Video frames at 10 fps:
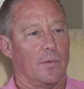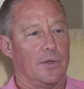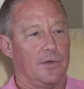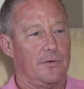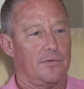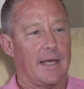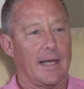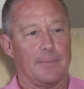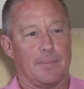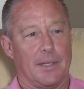When you've
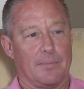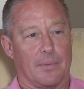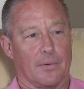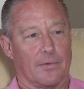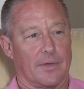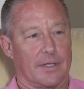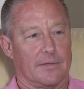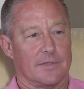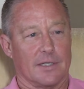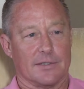had people that
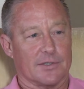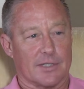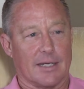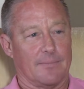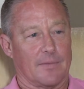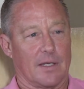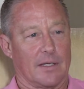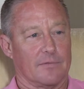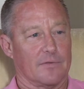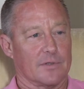have done the same
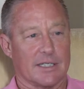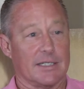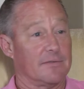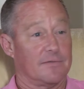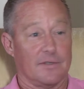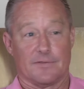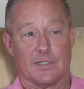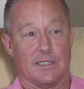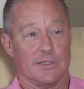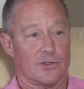thing for 10,
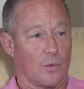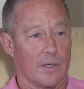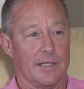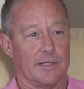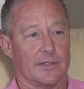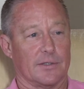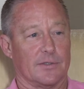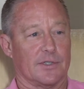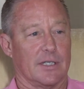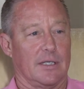15, 20
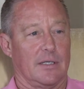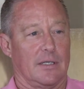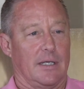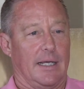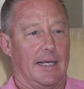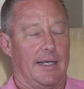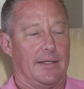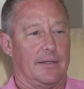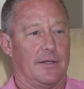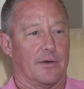years,
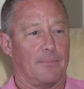and their